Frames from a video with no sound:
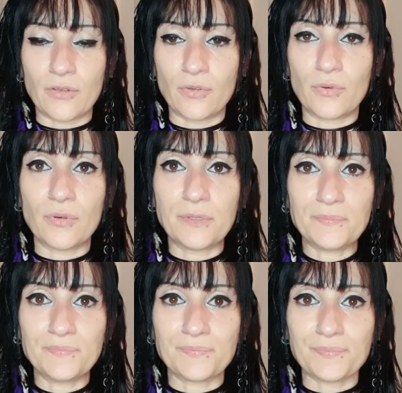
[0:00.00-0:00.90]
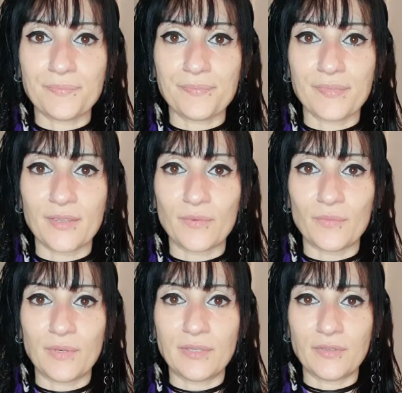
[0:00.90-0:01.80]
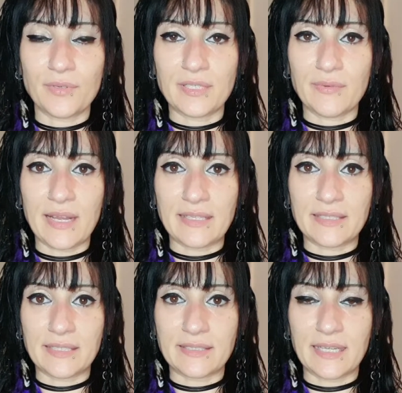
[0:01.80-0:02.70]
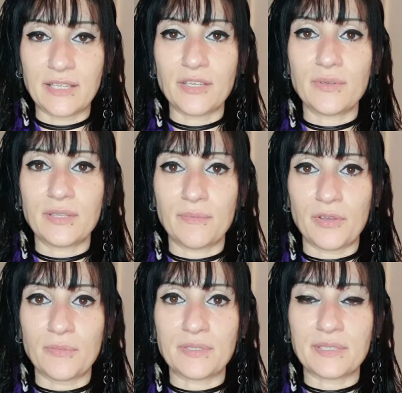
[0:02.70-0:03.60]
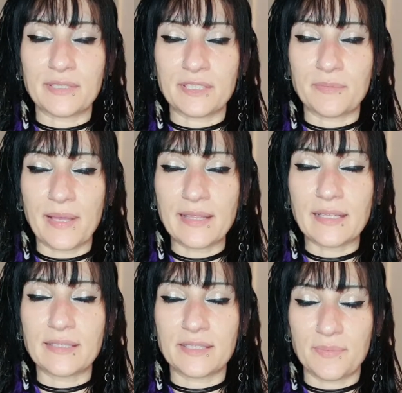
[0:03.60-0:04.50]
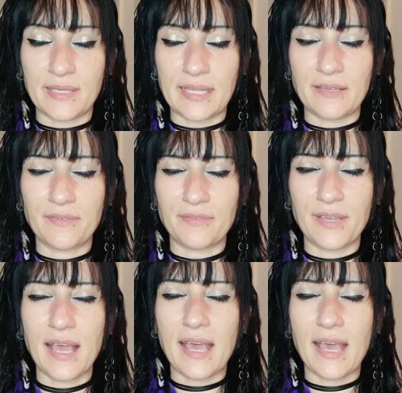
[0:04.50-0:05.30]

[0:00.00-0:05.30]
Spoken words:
ignore what the 3D reality is telling you at the moment and suspend that disbelief.